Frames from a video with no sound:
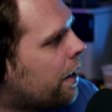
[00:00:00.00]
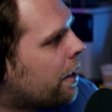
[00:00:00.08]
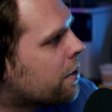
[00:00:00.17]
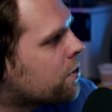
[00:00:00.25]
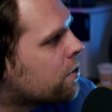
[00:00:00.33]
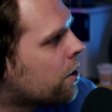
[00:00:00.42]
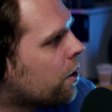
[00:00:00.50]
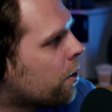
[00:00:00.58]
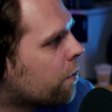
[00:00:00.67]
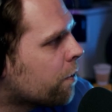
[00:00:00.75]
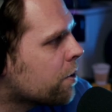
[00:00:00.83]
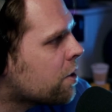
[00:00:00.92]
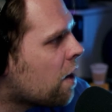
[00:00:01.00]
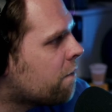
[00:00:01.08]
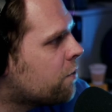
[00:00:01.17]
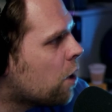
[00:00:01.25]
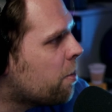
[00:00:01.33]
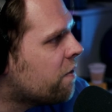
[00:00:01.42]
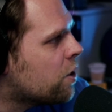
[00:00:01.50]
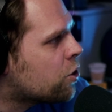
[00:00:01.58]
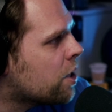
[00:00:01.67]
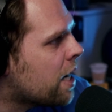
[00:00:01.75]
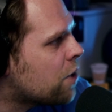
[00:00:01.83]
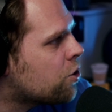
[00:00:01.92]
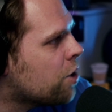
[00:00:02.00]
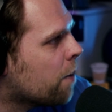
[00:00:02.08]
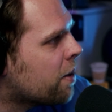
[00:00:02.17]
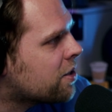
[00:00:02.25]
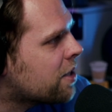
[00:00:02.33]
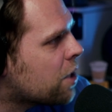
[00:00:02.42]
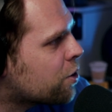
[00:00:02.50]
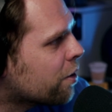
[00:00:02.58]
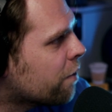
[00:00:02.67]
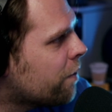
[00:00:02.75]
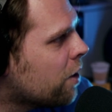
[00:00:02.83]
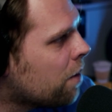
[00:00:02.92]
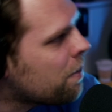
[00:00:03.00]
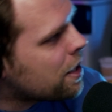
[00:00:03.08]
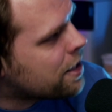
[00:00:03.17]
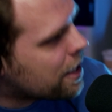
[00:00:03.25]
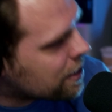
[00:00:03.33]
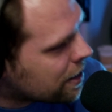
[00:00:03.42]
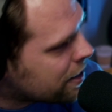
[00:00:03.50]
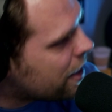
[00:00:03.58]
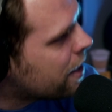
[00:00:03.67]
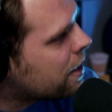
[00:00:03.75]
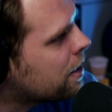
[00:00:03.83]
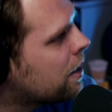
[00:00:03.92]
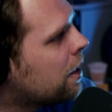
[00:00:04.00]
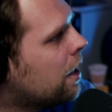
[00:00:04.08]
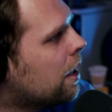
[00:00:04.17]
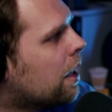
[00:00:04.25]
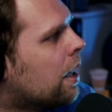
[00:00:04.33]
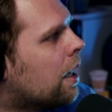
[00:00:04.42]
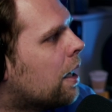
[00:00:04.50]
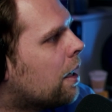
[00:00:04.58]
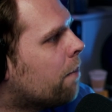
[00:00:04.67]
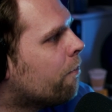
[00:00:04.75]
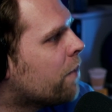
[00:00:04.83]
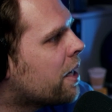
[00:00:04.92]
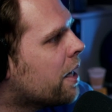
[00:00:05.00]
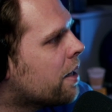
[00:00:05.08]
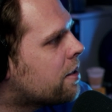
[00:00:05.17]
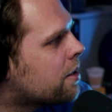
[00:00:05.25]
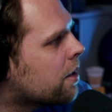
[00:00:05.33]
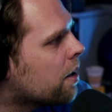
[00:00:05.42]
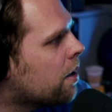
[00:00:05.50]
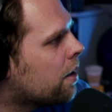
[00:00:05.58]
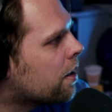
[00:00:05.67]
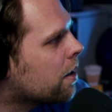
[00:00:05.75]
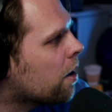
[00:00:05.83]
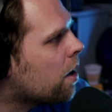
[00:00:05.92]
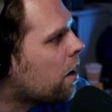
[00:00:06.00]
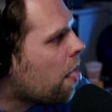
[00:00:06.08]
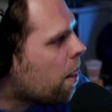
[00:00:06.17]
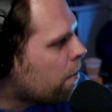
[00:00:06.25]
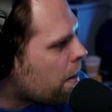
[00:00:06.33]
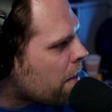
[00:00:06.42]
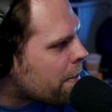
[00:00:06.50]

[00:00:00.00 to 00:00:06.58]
So first off, Dolby Vision HDR presentation of the film. Dank, dank, dank. We get I don't